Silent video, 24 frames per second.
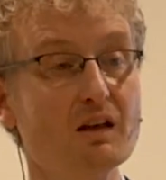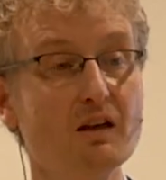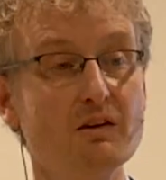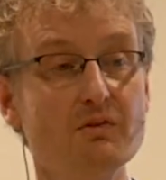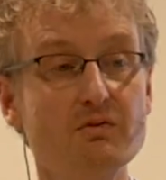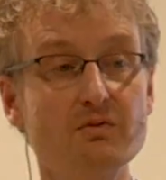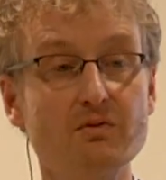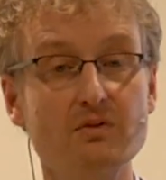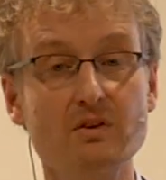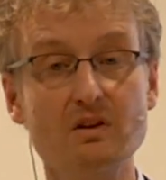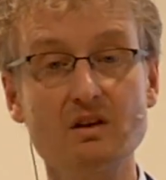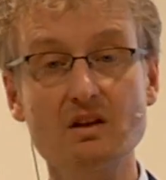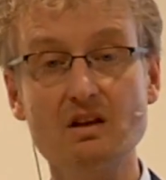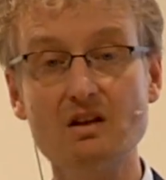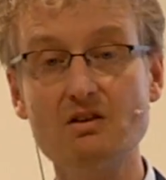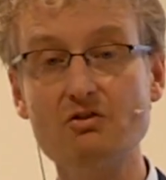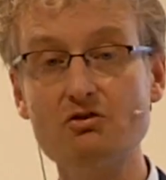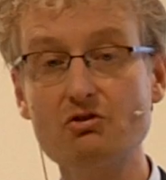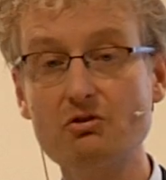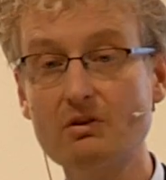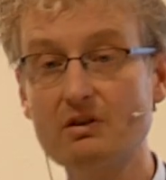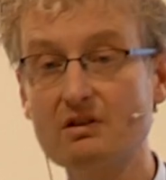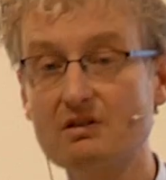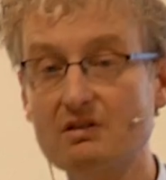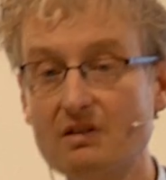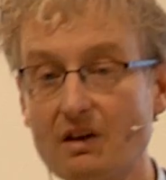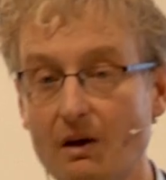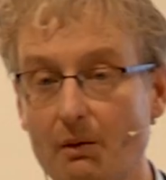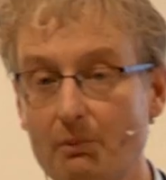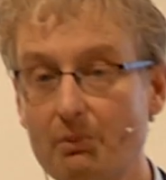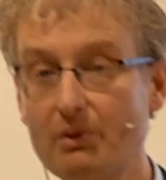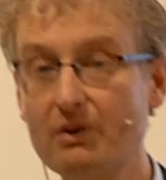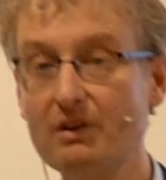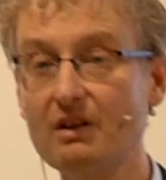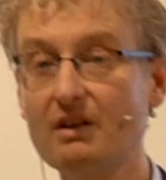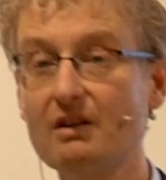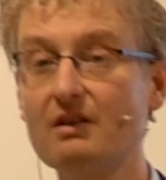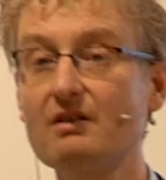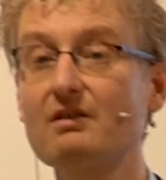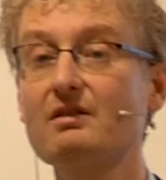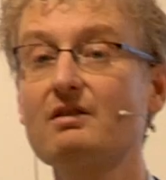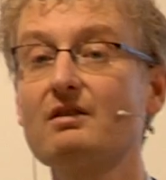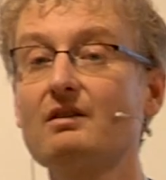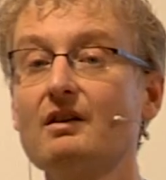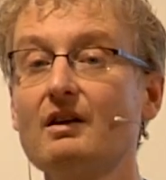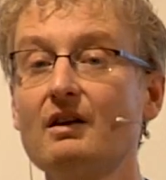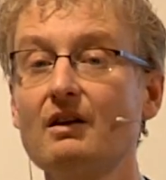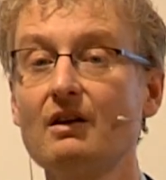If insurance
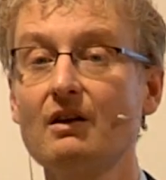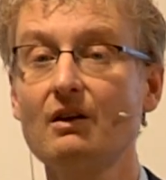companies